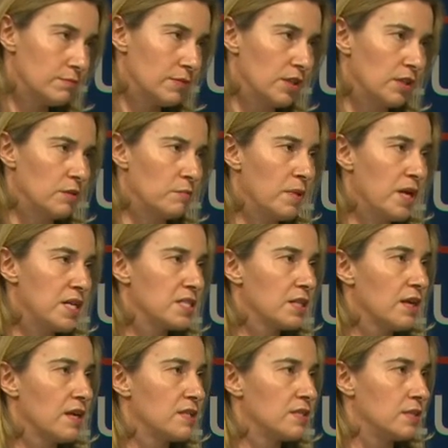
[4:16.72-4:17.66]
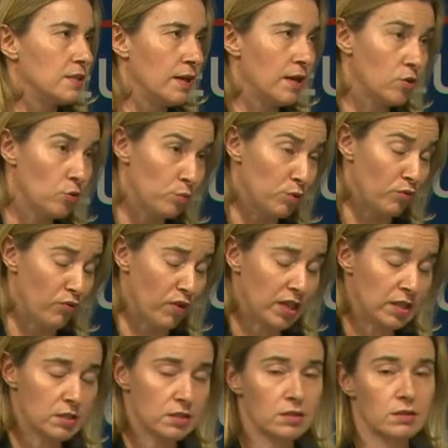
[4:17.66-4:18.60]
in the best case scenario,
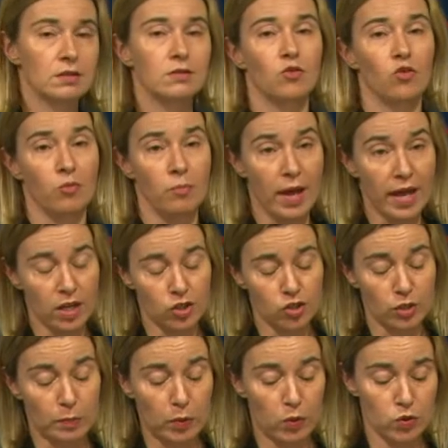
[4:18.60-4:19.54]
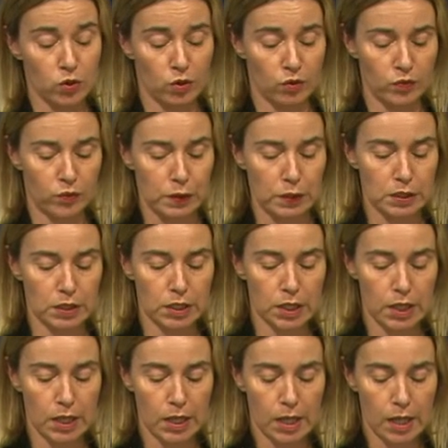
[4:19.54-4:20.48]
prevent, manage the post-conflict.
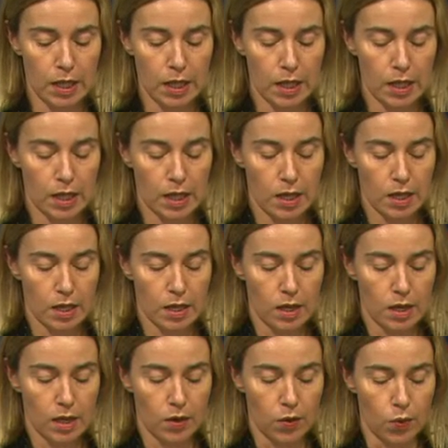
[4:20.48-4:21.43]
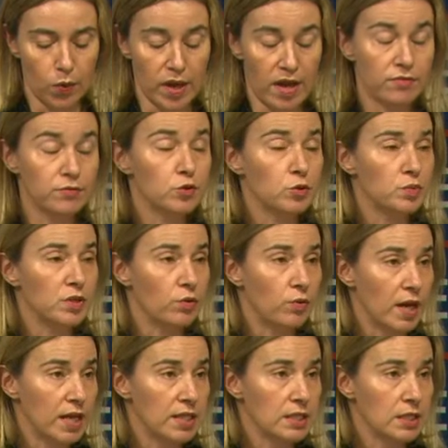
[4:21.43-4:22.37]
We have to be
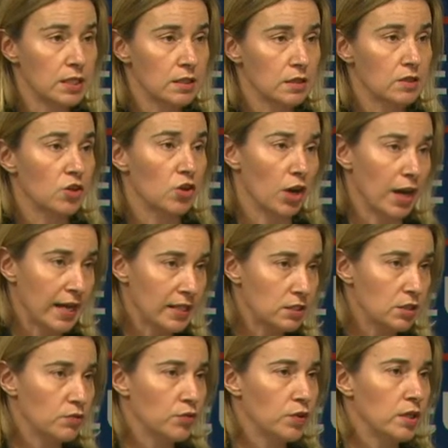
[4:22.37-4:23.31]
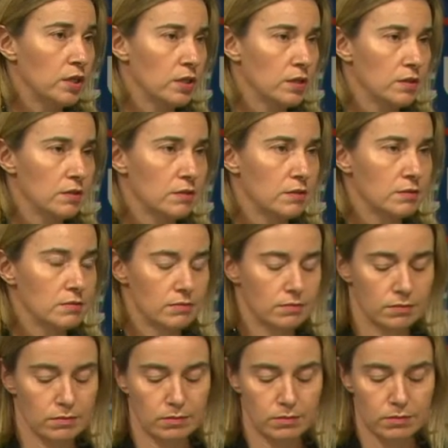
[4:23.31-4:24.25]
ready collectively
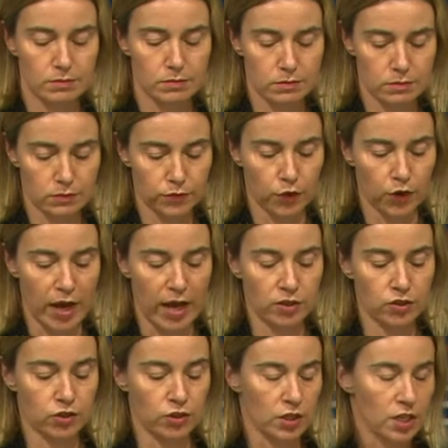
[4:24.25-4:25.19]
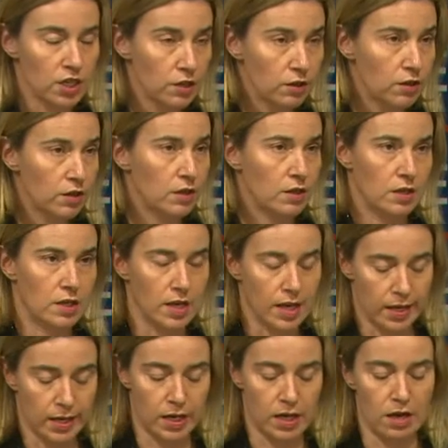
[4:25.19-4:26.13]
for action here
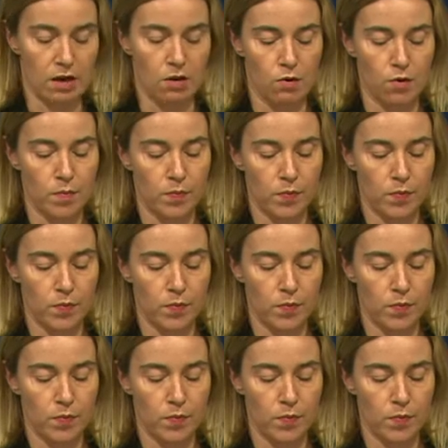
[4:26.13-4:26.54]
and now.